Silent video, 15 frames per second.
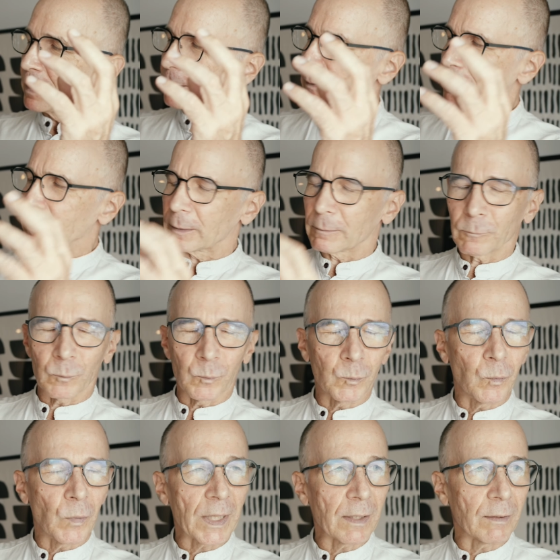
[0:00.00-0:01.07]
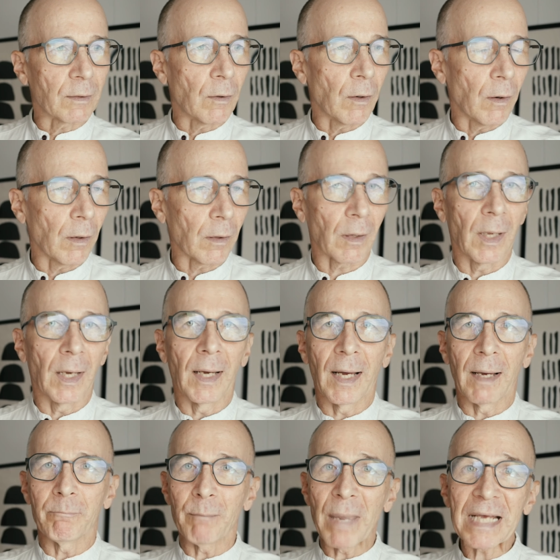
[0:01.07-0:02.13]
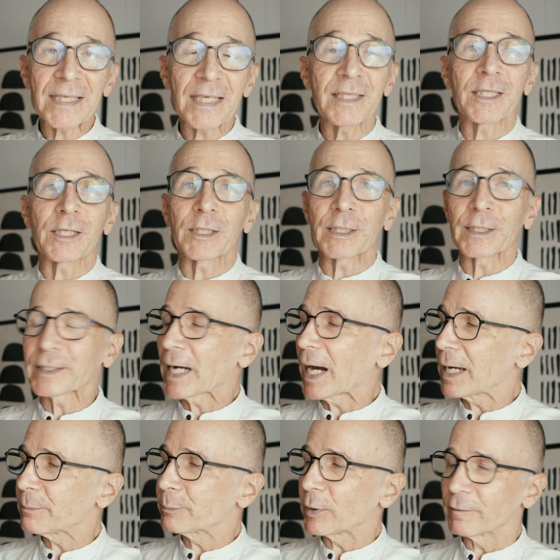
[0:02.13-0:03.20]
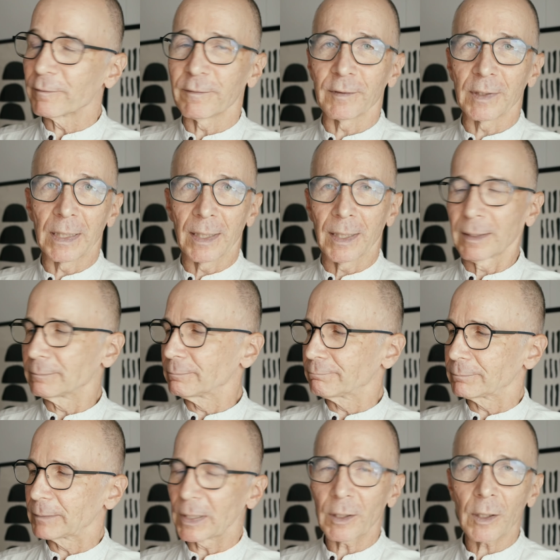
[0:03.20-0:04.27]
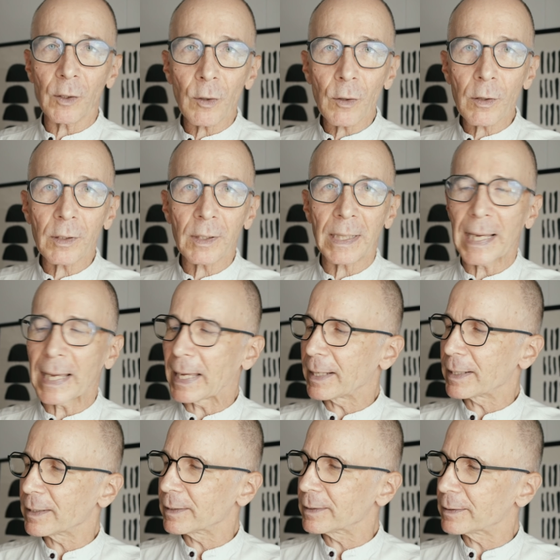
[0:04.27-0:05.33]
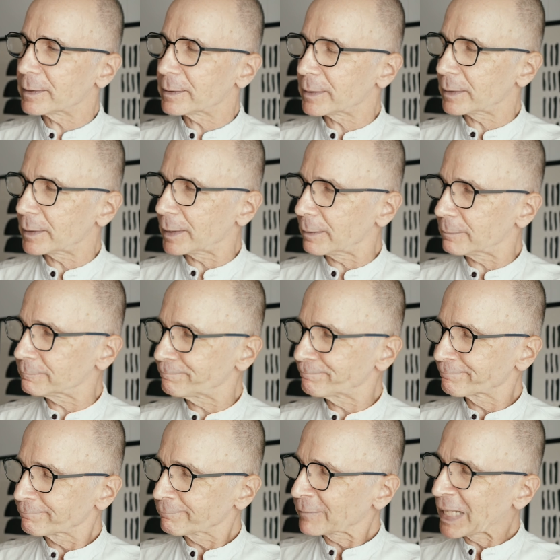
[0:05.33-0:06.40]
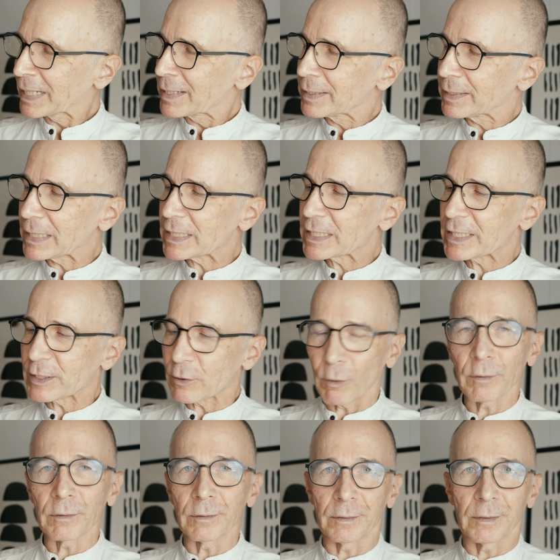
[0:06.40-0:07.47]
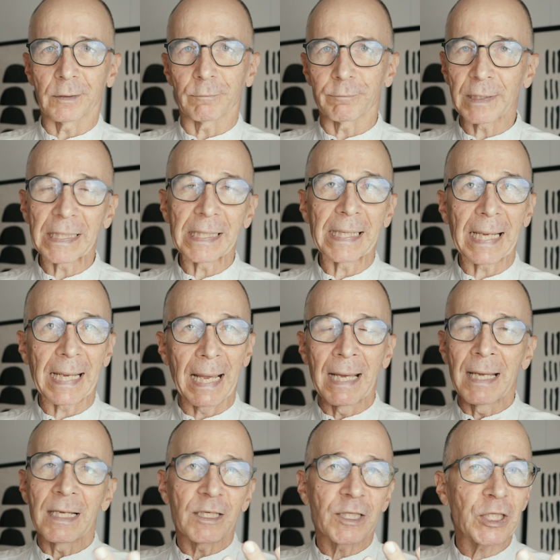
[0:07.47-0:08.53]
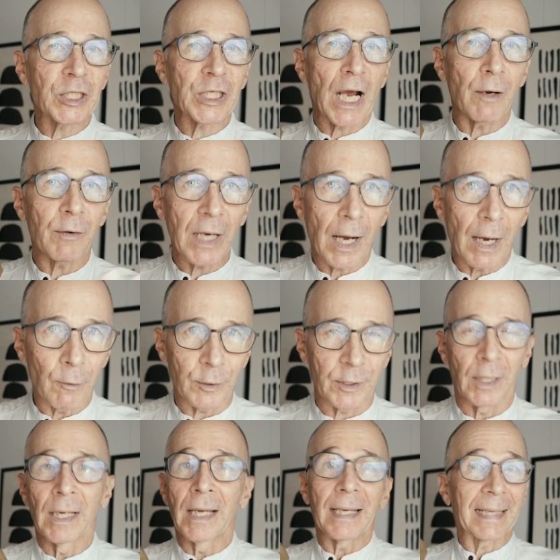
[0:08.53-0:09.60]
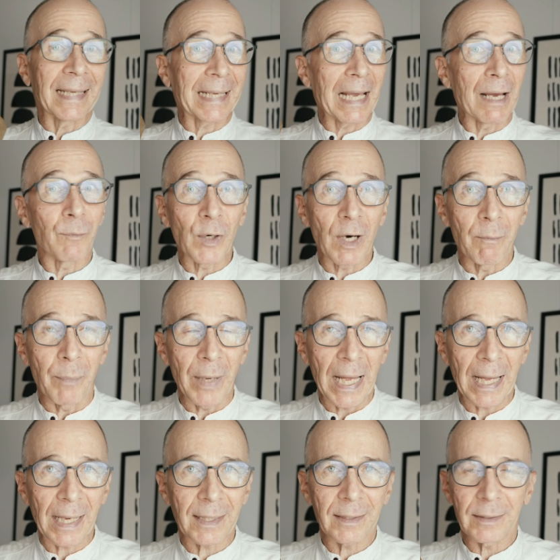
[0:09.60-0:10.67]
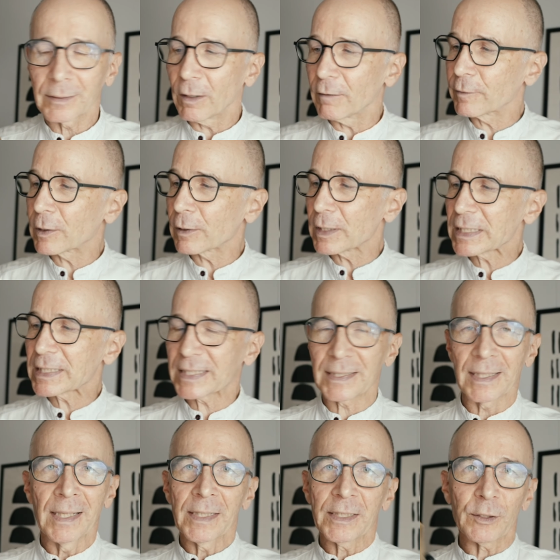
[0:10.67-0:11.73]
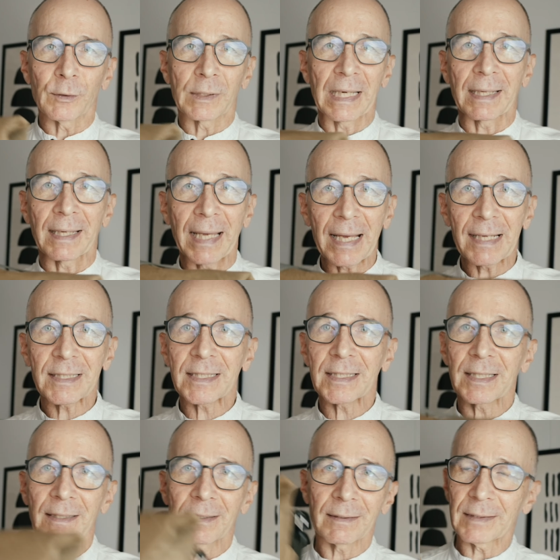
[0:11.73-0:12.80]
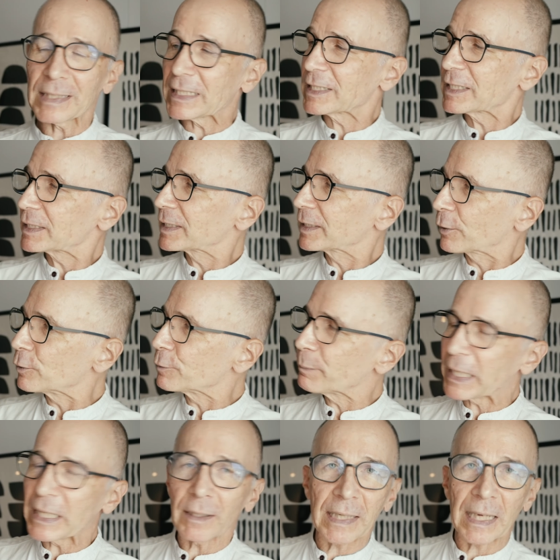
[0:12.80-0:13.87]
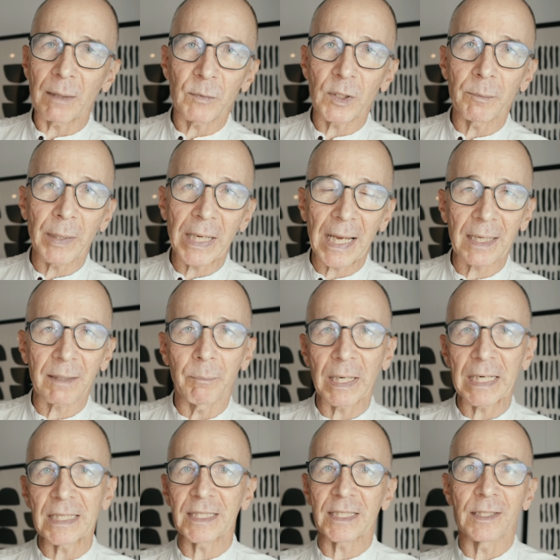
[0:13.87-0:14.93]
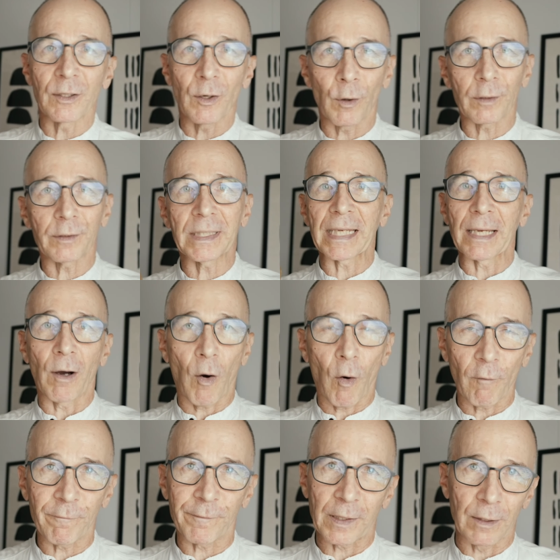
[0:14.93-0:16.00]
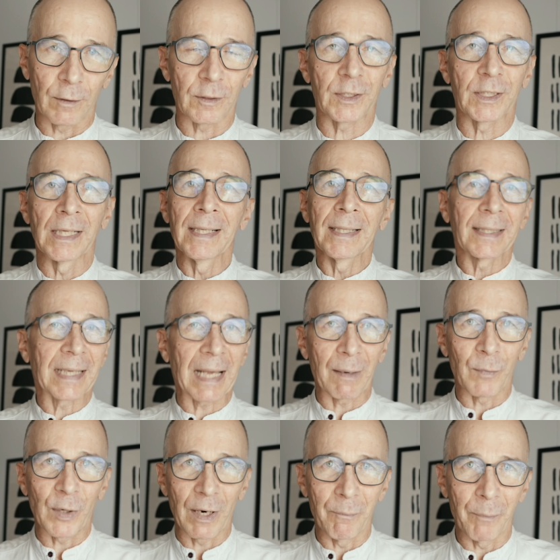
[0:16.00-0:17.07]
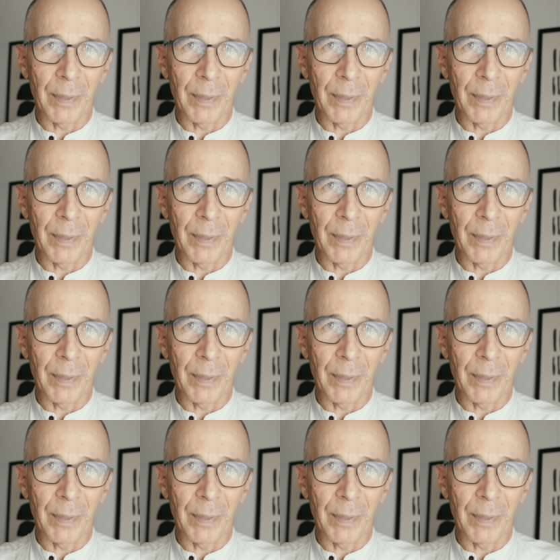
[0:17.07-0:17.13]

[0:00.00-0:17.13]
um, what do you call a uh, messenger type of um, look and um, these don't really shout out camera back of course, you can guess this could be a camera bag, but it's not the obvious camera